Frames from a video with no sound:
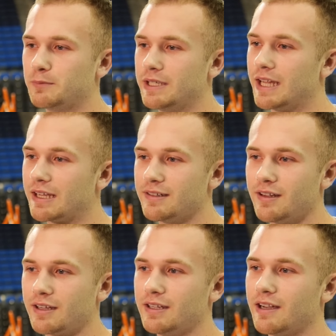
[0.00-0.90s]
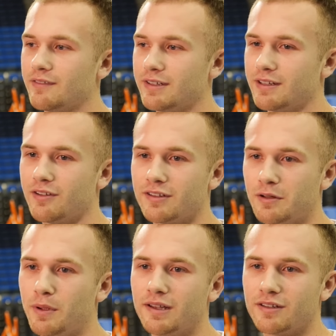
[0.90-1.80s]
Being at Kentucky, obviously, that was
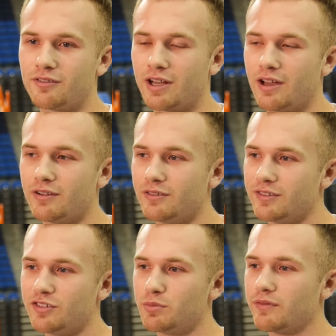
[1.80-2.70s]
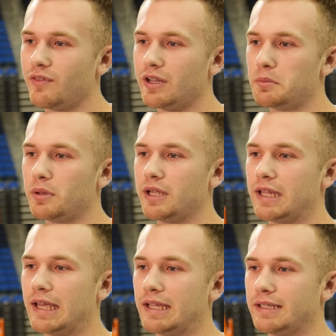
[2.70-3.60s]
an amazing crowd, and it was super fun to play
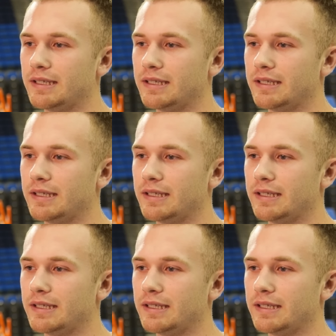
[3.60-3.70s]
that.